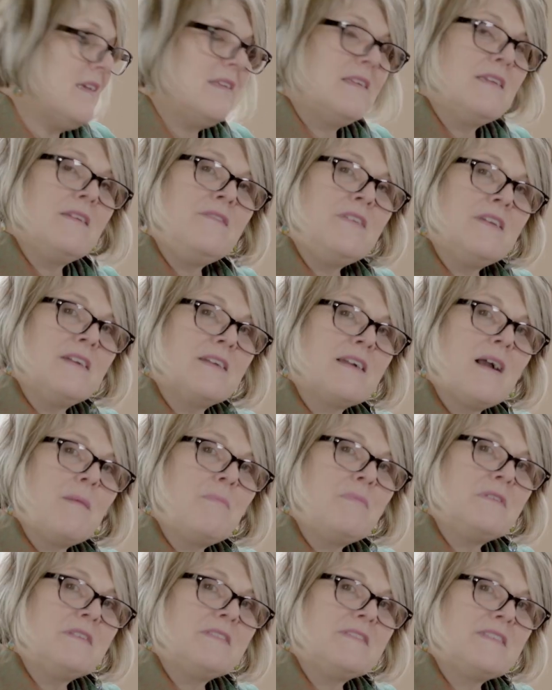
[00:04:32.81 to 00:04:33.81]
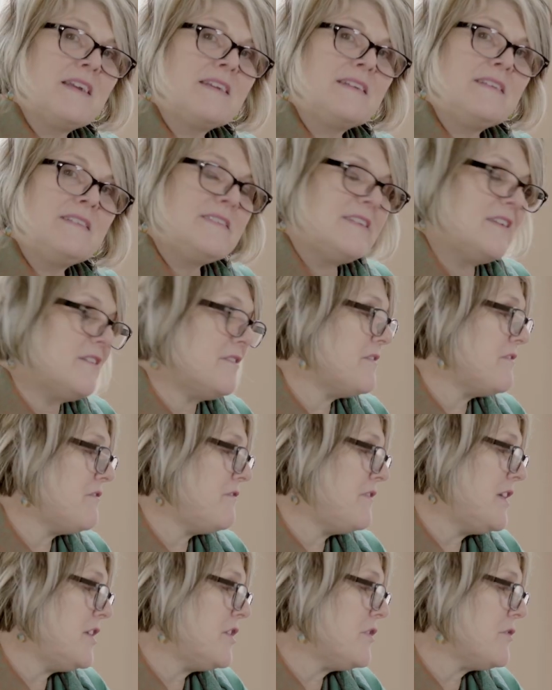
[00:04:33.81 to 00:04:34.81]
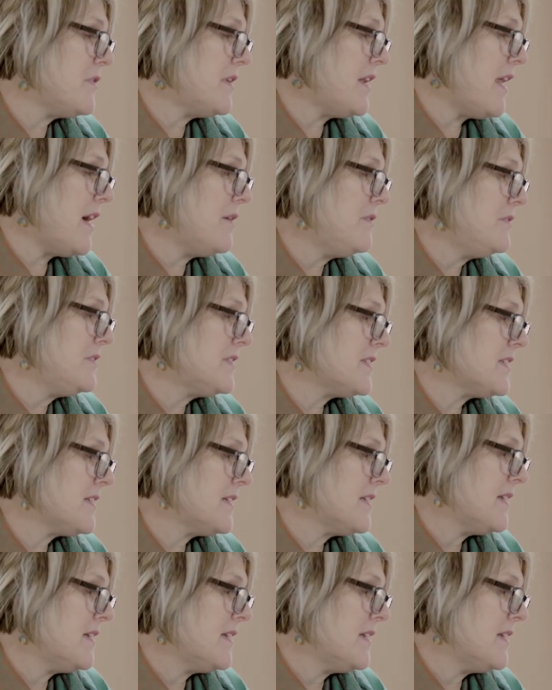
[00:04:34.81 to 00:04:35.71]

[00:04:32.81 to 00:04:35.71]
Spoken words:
Give you a couple of seconds here to figure it out.